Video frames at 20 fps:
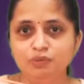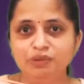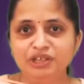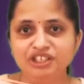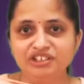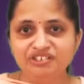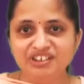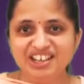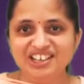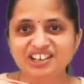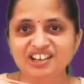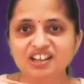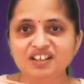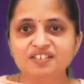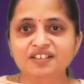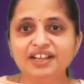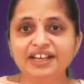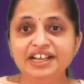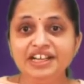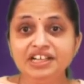be treated
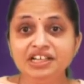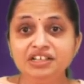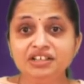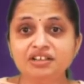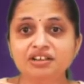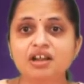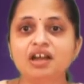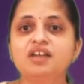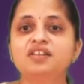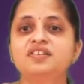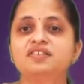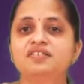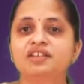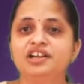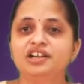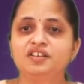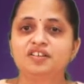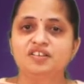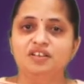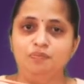as an
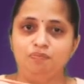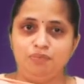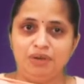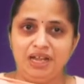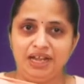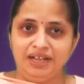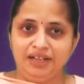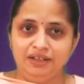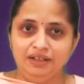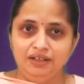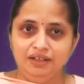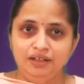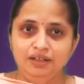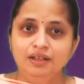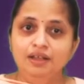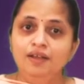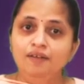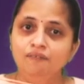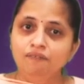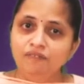intra-state supply,
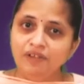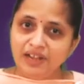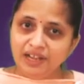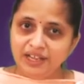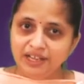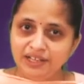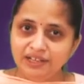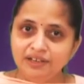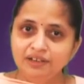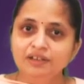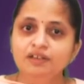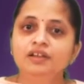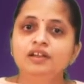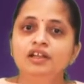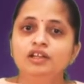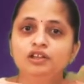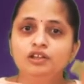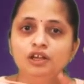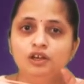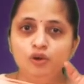where
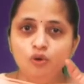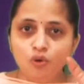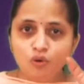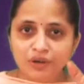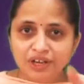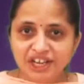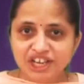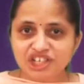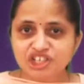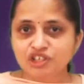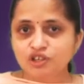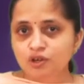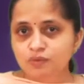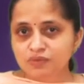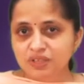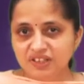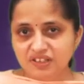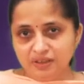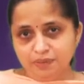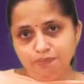the location of
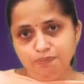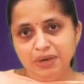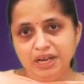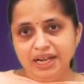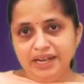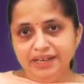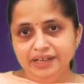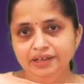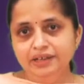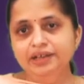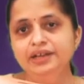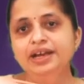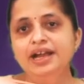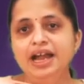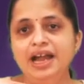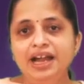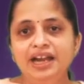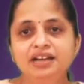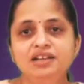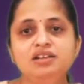the supplier
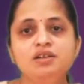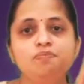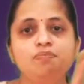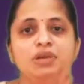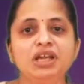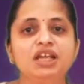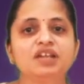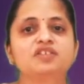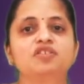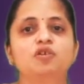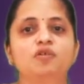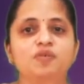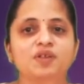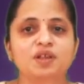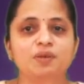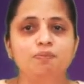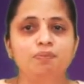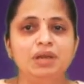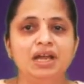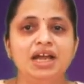and the place of
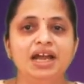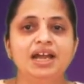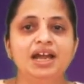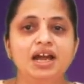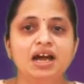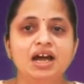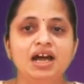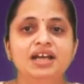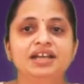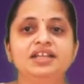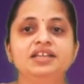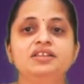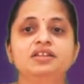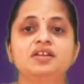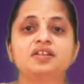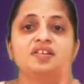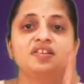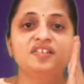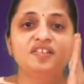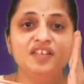supply are in
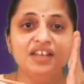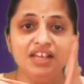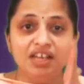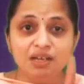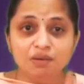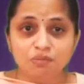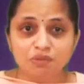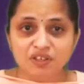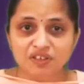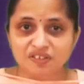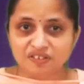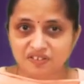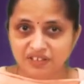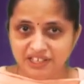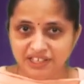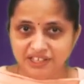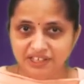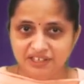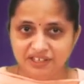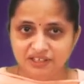the same
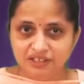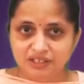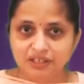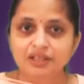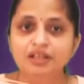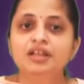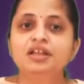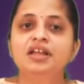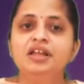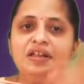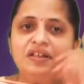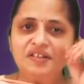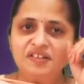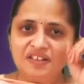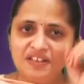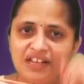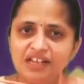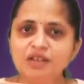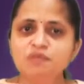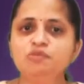state,
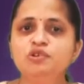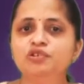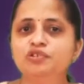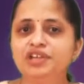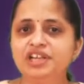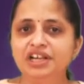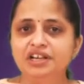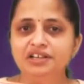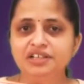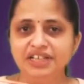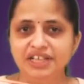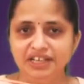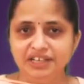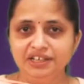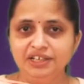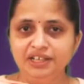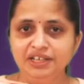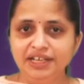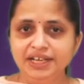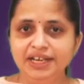same union
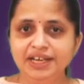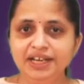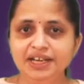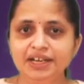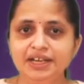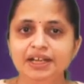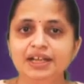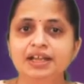territory,